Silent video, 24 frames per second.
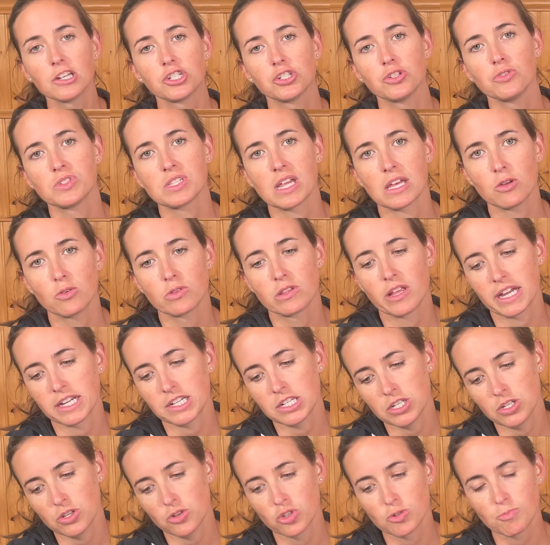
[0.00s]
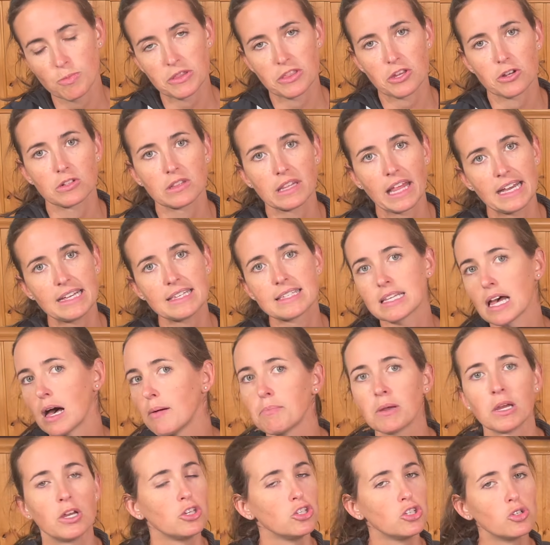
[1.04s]
shoes that you'd like to use, but they're lace up.
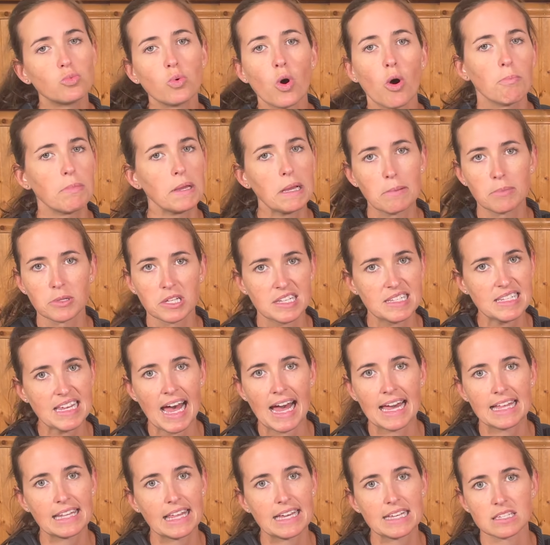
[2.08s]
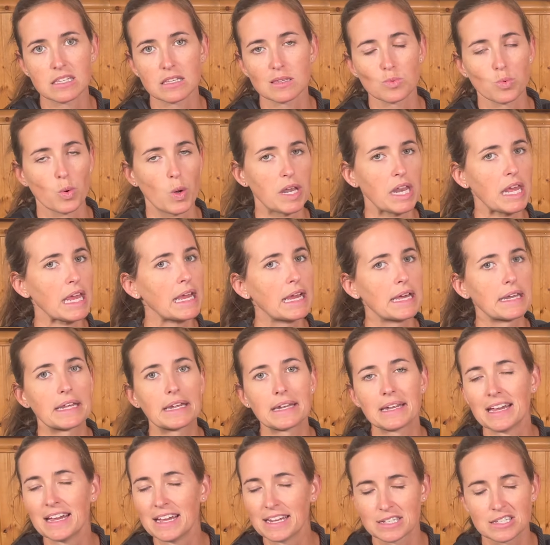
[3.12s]
You won't be able to tie laces one-handed.
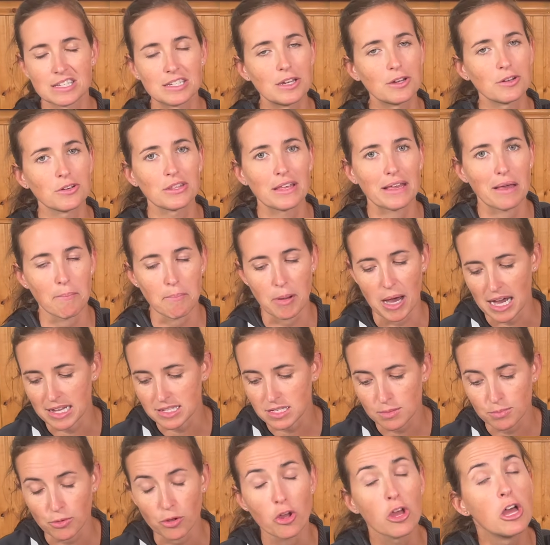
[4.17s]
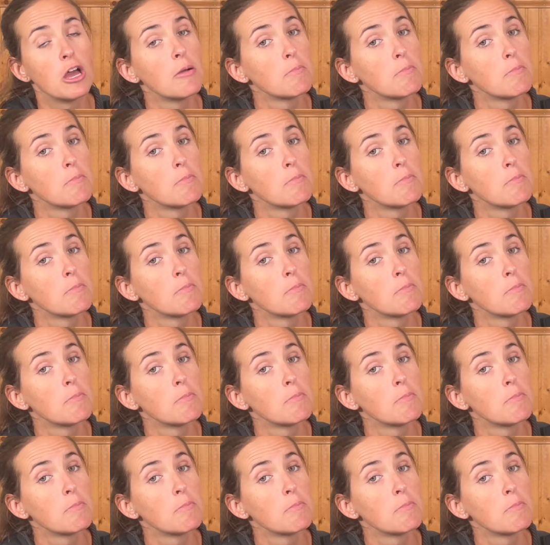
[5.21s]
It's nearly impossible.